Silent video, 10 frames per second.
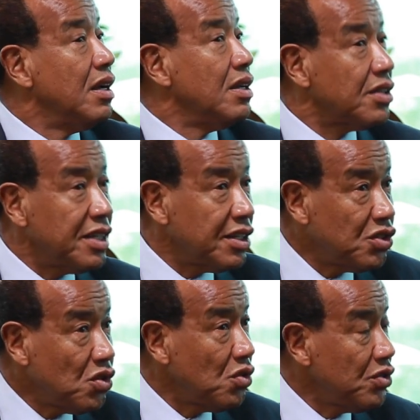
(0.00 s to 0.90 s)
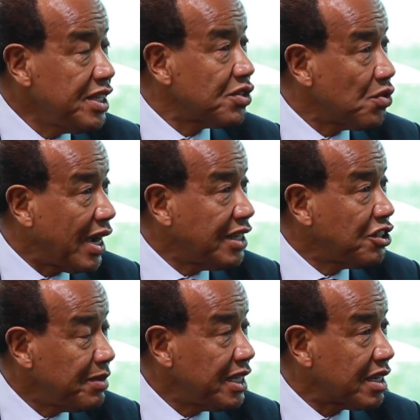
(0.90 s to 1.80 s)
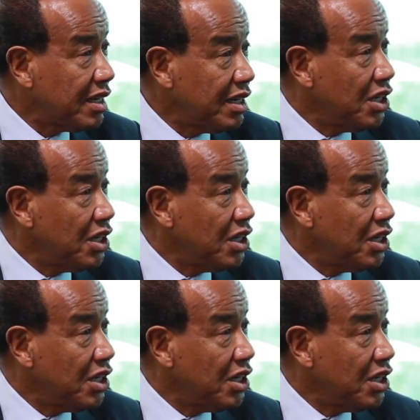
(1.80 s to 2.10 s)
So there's no reason why Jamaica